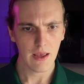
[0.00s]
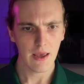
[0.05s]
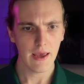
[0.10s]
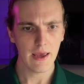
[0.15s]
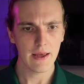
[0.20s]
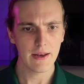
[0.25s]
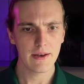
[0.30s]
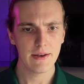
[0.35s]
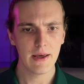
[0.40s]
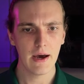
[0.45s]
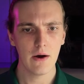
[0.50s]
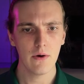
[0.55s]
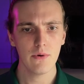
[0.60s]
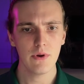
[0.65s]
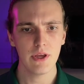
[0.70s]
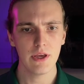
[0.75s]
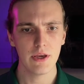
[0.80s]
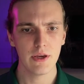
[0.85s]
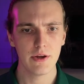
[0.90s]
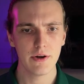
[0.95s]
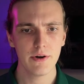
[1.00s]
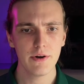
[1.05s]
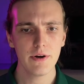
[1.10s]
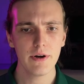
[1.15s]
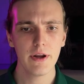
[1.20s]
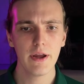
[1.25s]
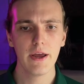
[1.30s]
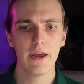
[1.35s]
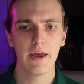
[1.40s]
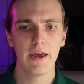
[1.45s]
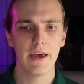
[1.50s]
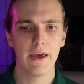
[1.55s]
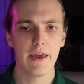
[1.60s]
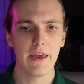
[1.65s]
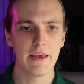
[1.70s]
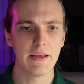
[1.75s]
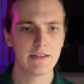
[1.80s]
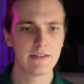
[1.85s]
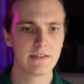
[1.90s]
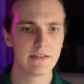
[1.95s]
And down here,
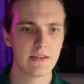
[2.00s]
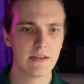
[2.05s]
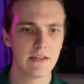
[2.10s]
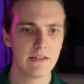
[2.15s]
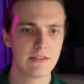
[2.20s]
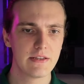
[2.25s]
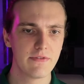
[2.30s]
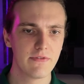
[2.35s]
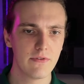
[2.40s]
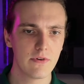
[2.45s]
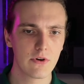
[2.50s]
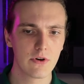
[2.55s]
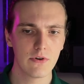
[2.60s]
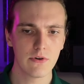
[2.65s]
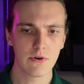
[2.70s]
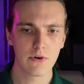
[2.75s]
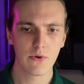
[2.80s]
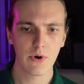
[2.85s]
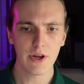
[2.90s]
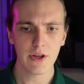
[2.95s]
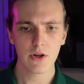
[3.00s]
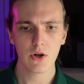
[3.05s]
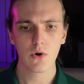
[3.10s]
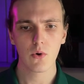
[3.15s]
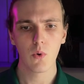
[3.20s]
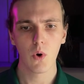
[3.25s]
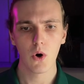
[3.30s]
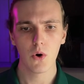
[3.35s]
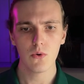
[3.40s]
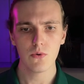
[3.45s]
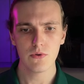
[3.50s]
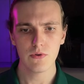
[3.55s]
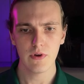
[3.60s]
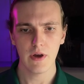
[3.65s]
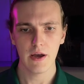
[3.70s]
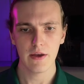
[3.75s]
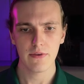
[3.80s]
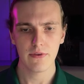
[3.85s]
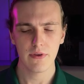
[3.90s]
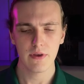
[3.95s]
it's a great quote,
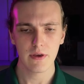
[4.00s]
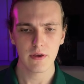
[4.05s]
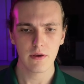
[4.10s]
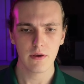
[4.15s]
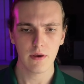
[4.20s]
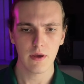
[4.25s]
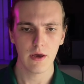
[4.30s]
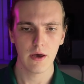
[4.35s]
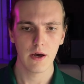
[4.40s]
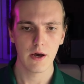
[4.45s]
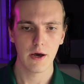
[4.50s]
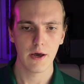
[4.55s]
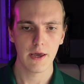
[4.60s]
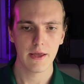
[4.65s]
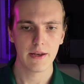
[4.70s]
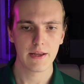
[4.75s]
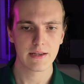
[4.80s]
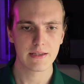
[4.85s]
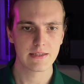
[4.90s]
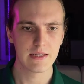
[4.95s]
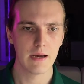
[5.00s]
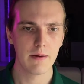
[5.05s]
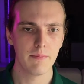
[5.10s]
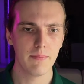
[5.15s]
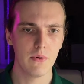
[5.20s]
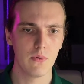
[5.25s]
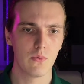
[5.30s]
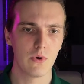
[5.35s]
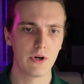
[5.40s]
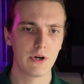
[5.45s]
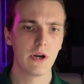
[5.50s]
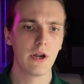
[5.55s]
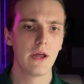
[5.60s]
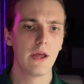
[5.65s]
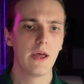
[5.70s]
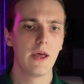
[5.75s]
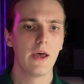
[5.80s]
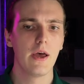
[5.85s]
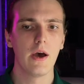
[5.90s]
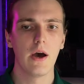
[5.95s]
I think, an example where
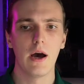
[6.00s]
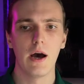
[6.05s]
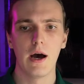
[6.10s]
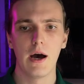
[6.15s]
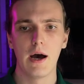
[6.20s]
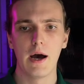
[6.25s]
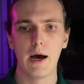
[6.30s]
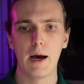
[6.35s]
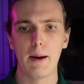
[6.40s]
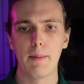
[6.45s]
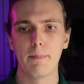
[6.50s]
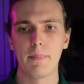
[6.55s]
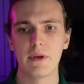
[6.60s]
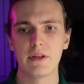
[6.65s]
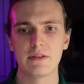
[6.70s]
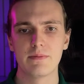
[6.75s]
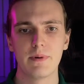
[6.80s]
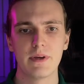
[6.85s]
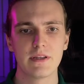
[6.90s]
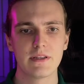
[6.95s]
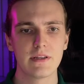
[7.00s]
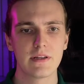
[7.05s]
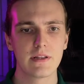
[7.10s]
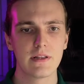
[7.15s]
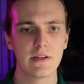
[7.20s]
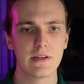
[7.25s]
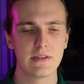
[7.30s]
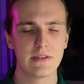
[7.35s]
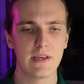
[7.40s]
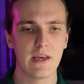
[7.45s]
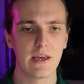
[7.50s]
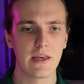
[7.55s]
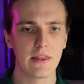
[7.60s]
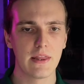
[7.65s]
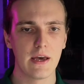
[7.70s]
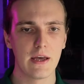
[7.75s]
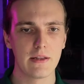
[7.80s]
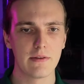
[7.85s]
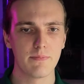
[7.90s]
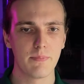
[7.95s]
it's basically saying
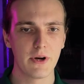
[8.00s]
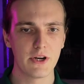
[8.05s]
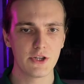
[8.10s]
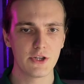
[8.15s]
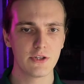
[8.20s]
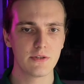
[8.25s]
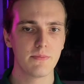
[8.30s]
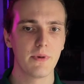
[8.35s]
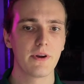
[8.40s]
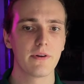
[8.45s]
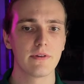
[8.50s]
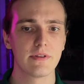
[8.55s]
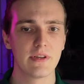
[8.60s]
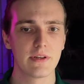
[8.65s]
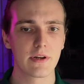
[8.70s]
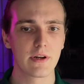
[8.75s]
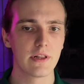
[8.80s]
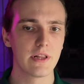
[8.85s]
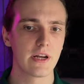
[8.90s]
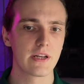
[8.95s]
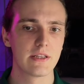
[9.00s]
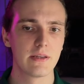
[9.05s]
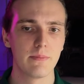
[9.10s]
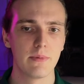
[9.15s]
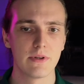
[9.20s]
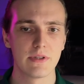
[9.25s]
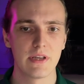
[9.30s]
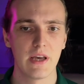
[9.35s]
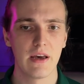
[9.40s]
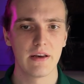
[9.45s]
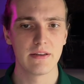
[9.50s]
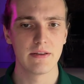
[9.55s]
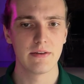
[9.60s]
that precious metals and collectibles